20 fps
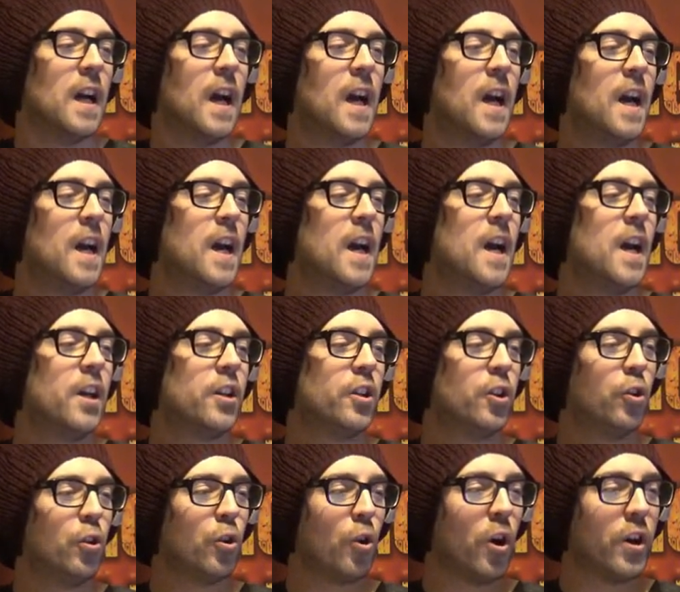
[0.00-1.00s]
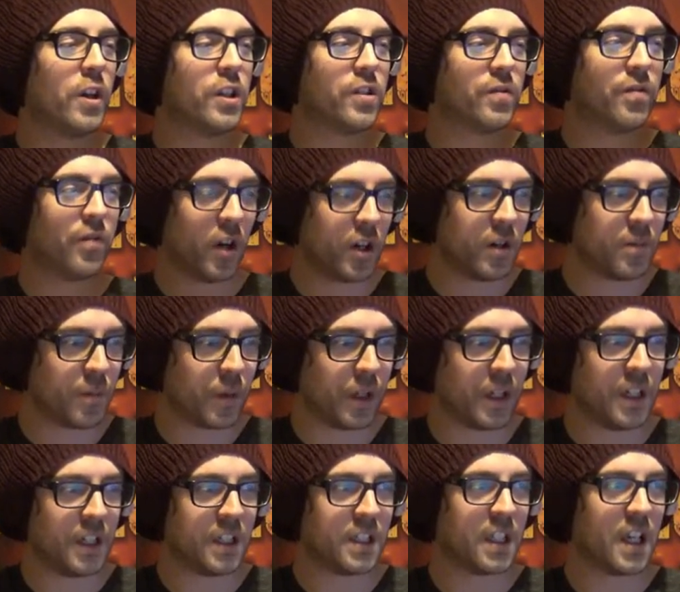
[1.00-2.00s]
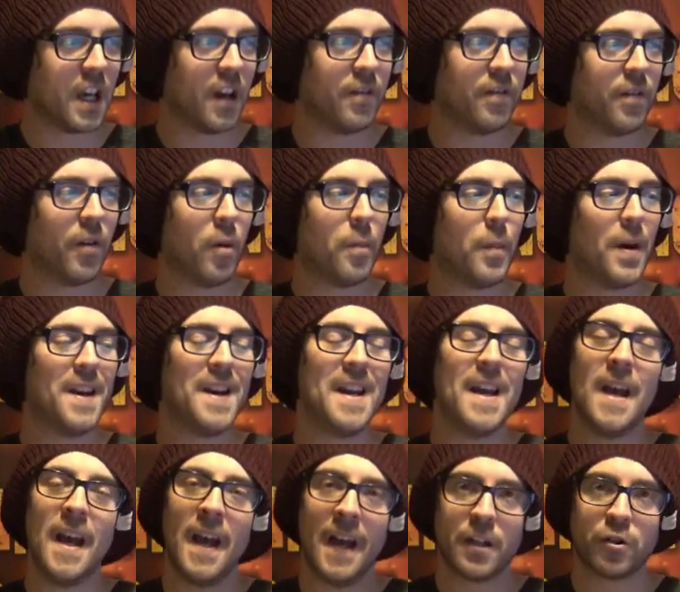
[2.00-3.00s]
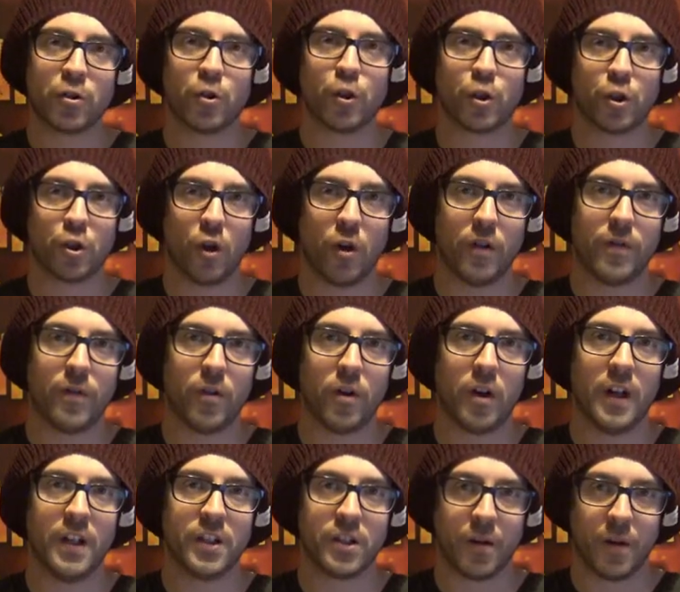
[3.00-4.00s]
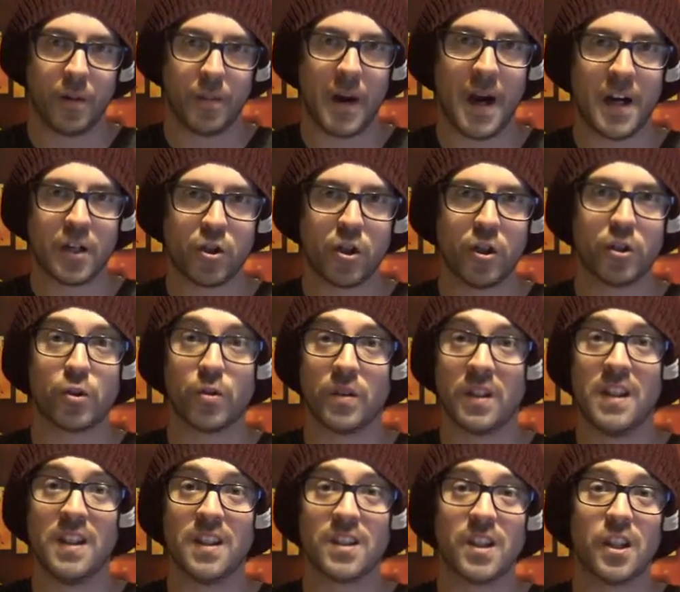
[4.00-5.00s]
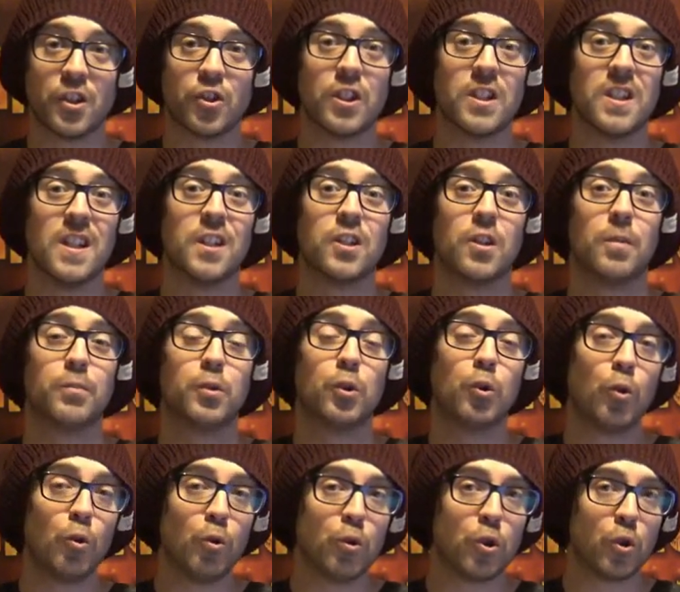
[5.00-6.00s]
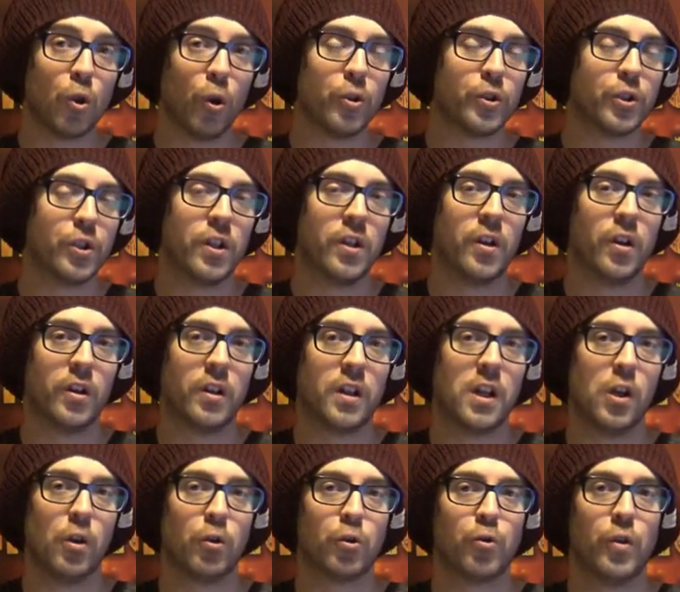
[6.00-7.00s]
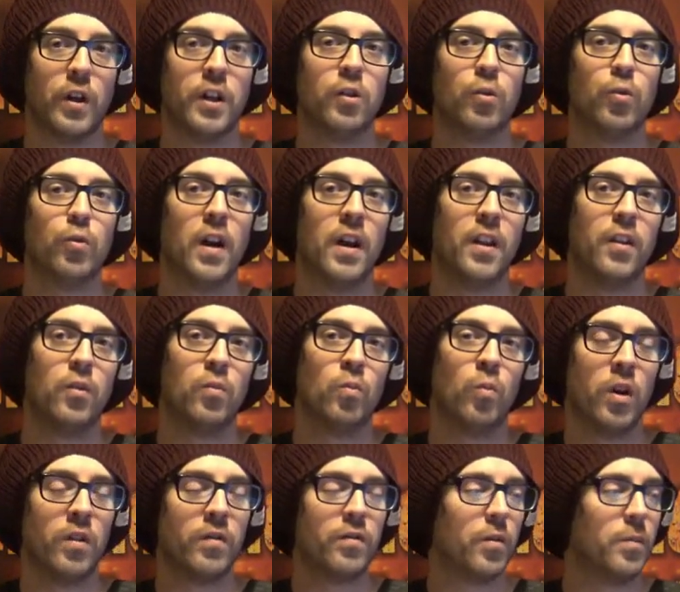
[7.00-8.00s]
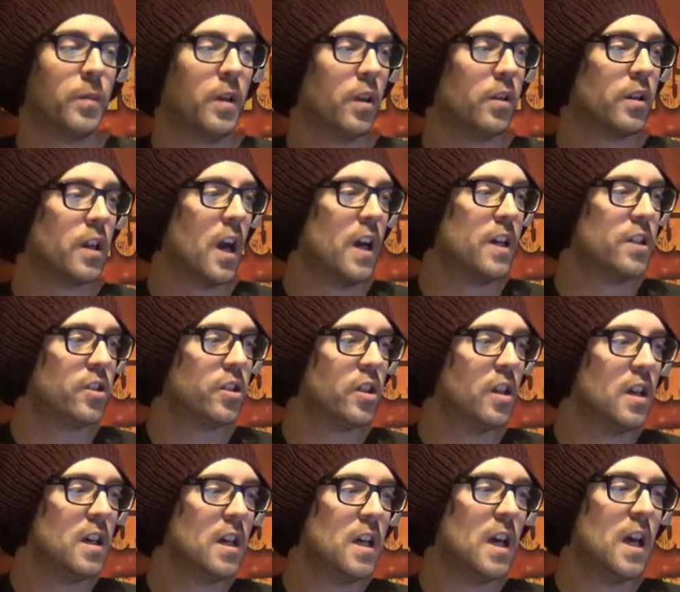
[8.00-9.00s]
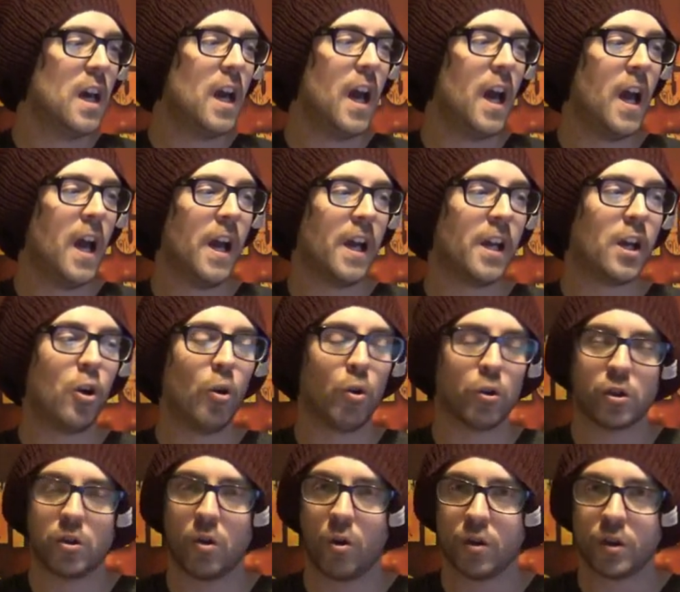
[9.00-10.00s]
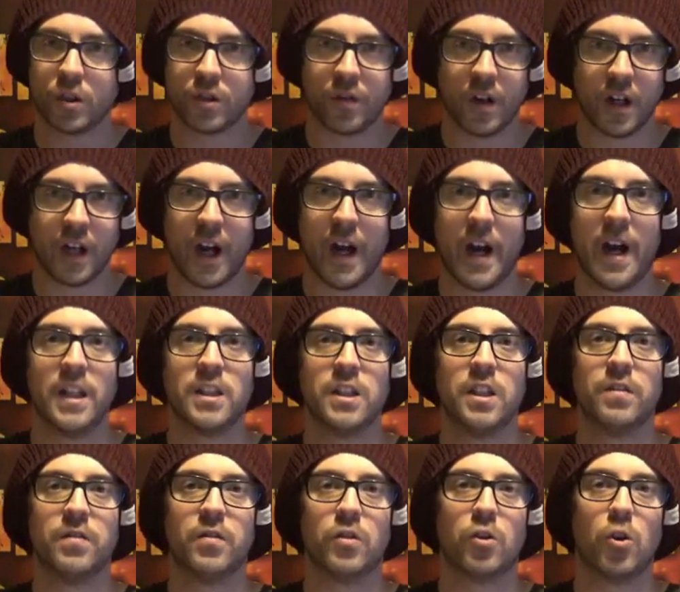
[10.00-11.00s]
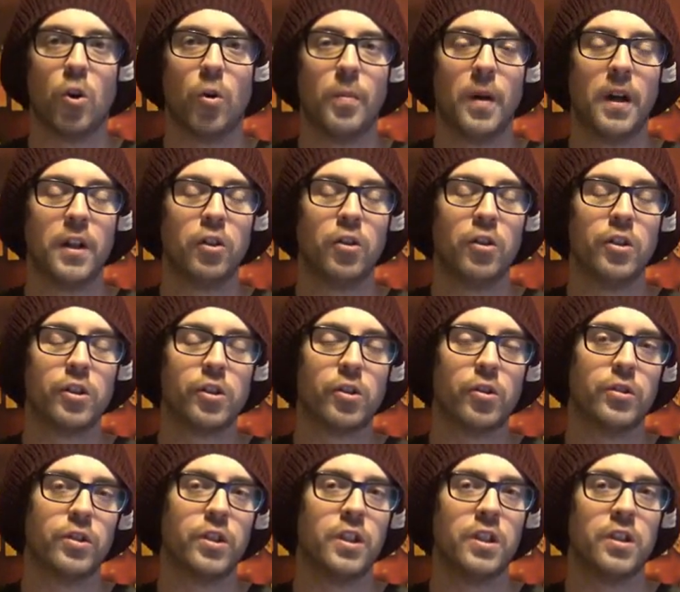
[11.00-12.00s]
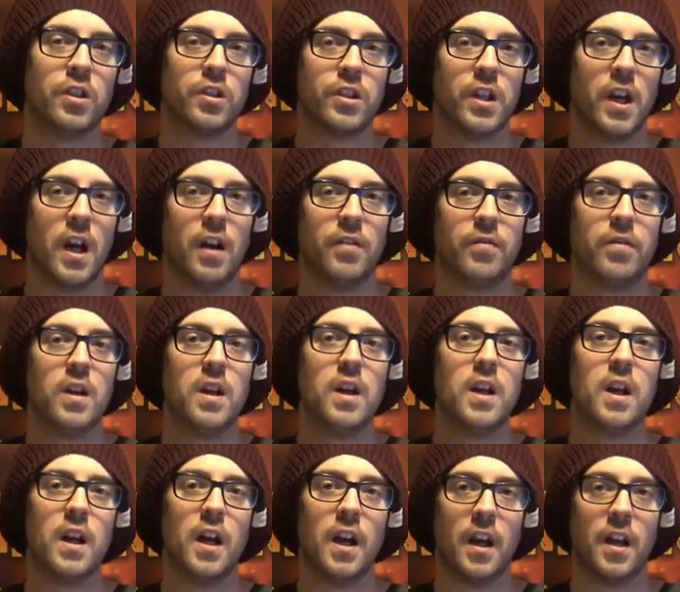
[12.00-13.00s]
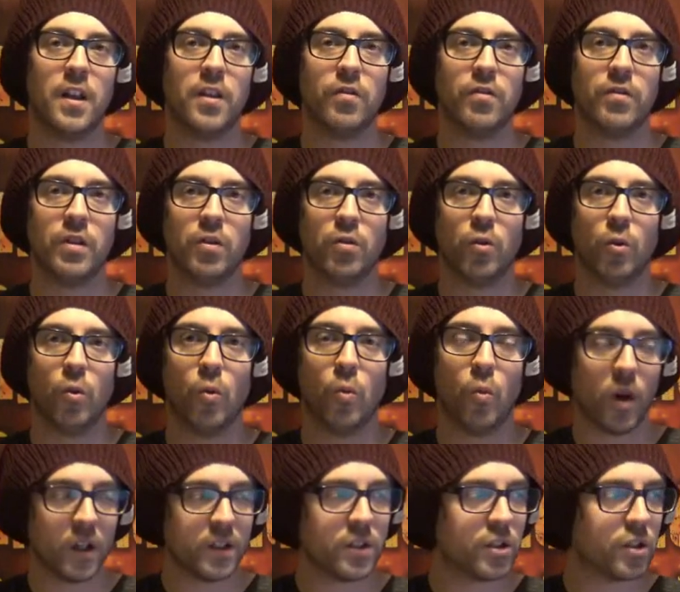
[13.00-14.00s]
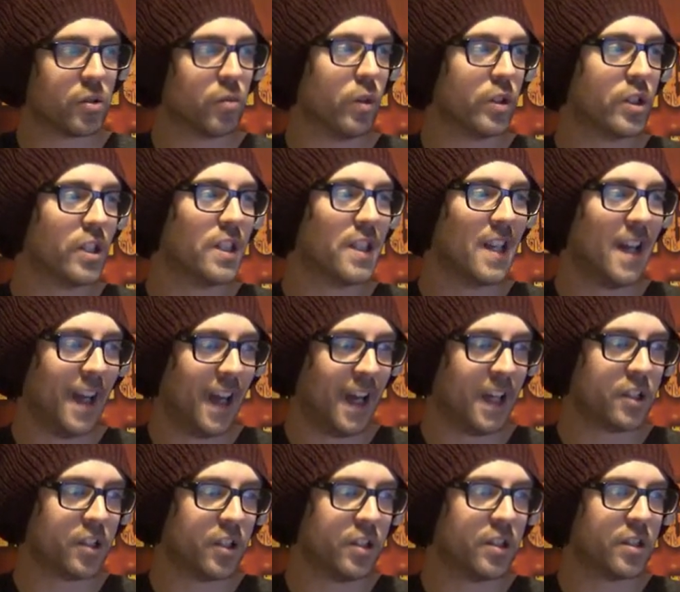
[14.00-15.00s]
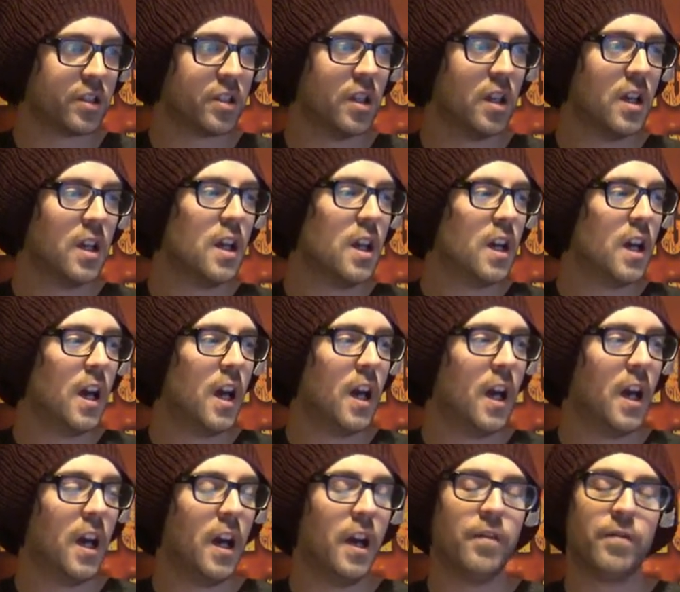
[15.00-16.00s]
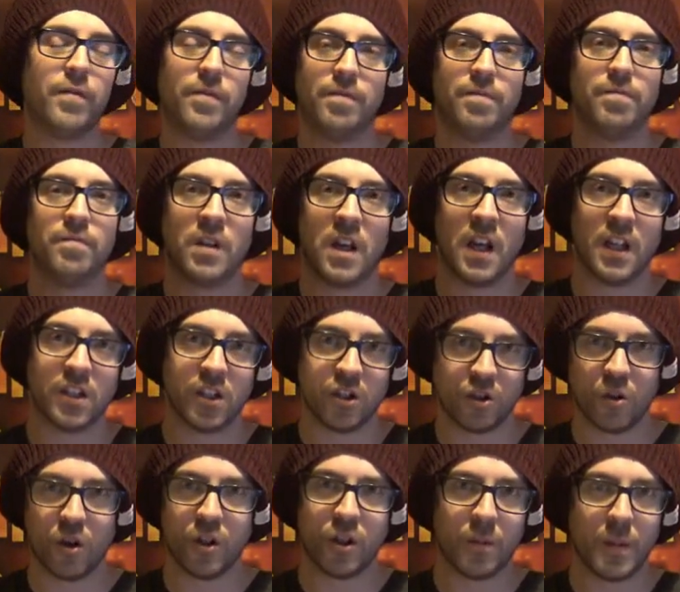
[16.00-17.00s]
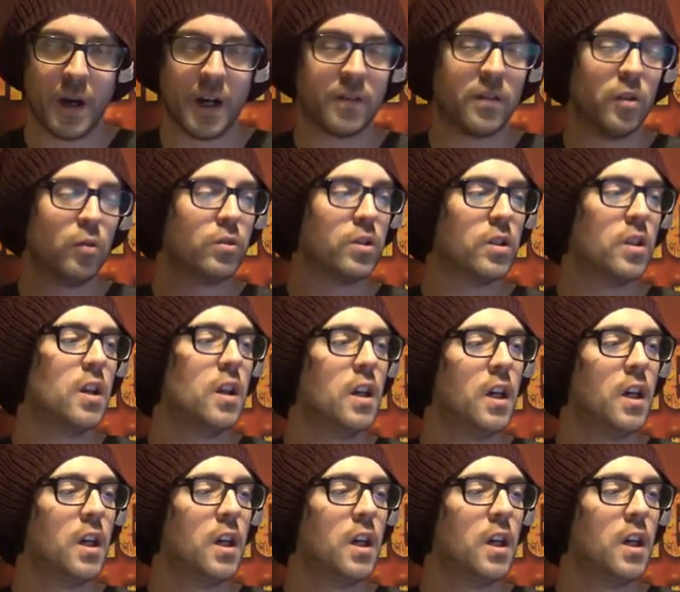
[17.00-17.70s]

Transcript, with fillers: Uh, Huron is fun, but you need to give up an extra slot for his Hamadrya, so he essentially takes up two slots in a Chaos Rhino rather than one from the other guys. Uh, Chaos Lord is very handy for combat units because he does have uh, the reroll ones, which is excellent uh, if, in case he's not on your back field.